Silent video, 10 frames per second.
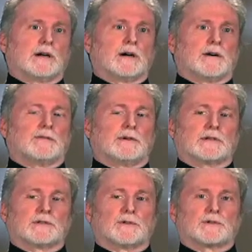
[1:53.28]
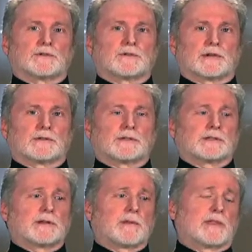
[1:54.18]
of uh, social structures,
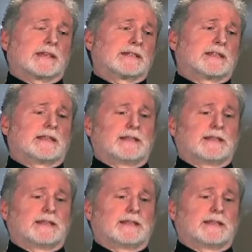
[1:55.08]
and some of the things that